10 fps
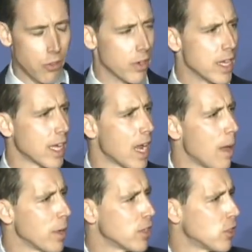their
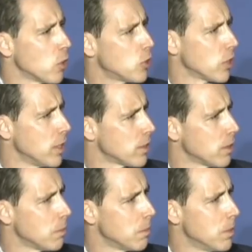economic
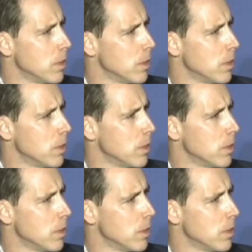socialism